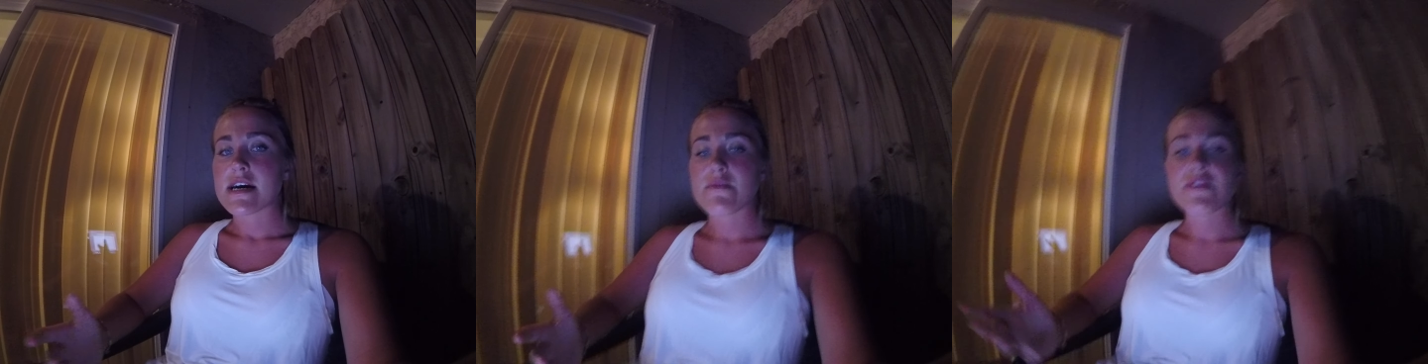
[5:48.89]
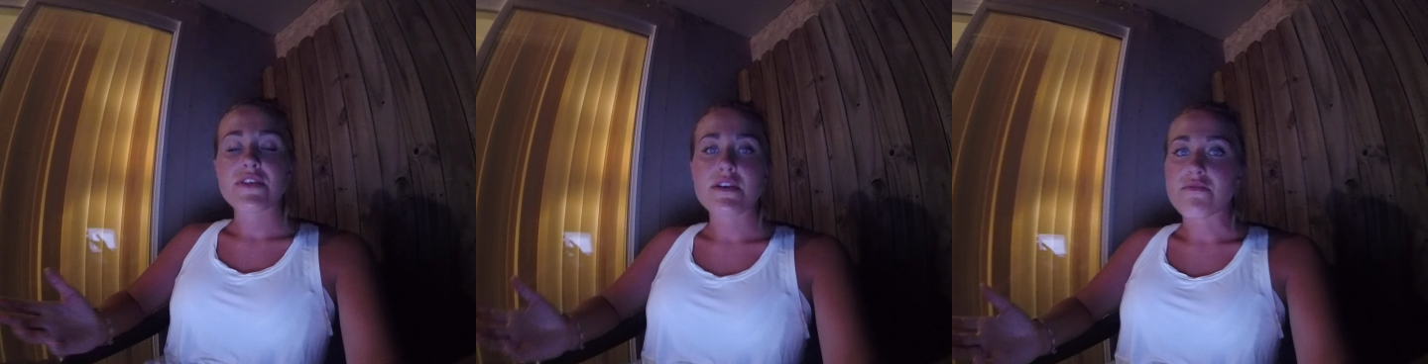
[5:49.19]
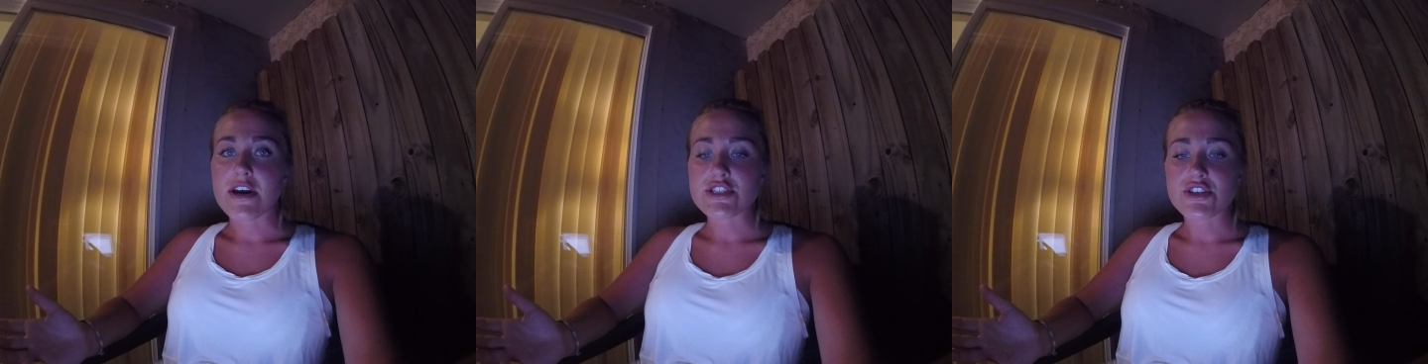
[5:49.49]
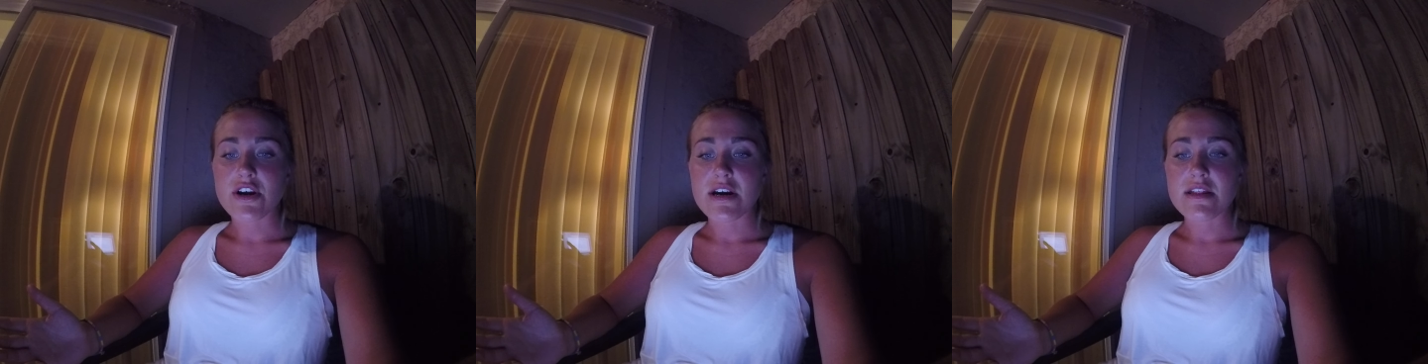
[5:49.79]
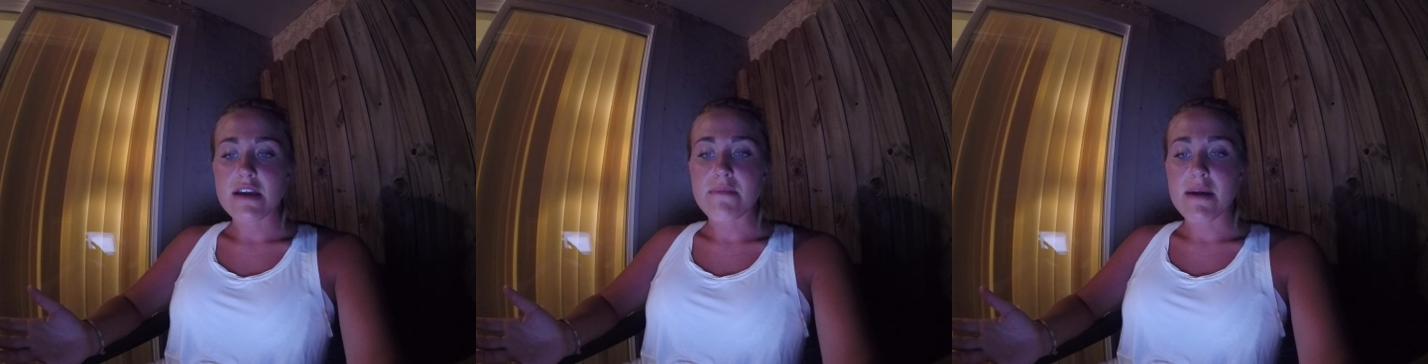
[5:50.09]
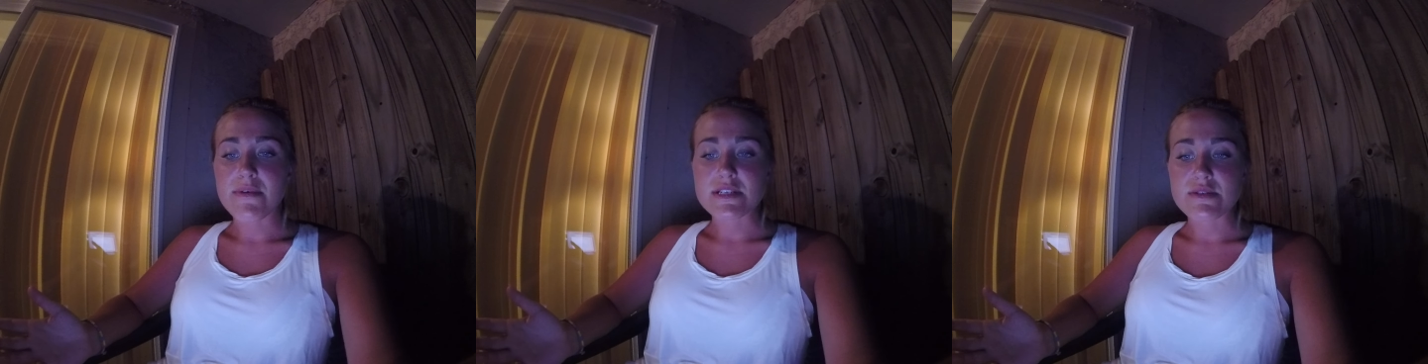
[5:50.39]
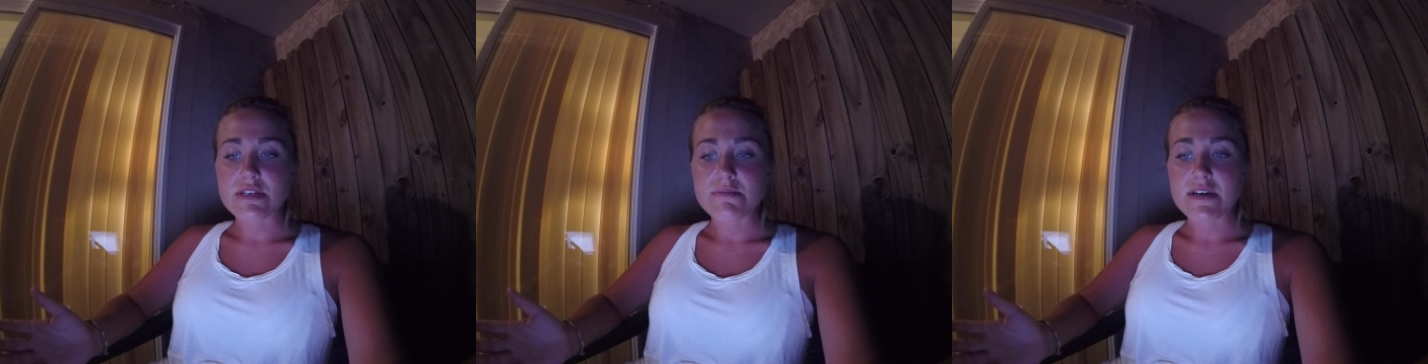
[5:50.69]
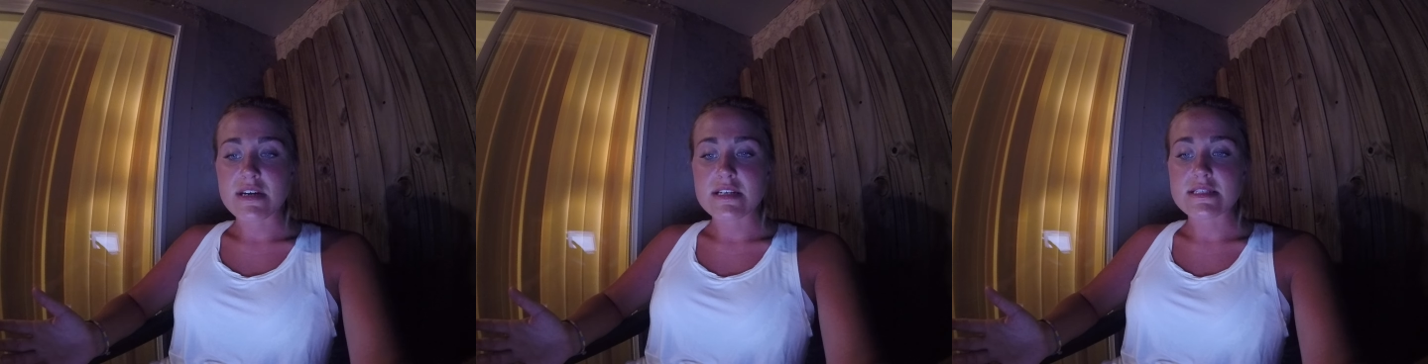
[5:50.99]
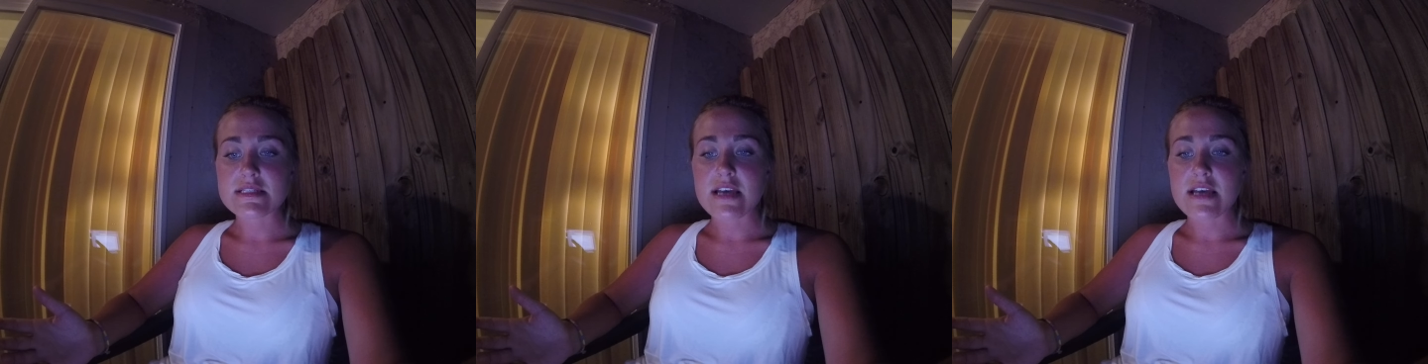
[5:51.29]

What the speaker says: Within a restaurant, like my personal experience,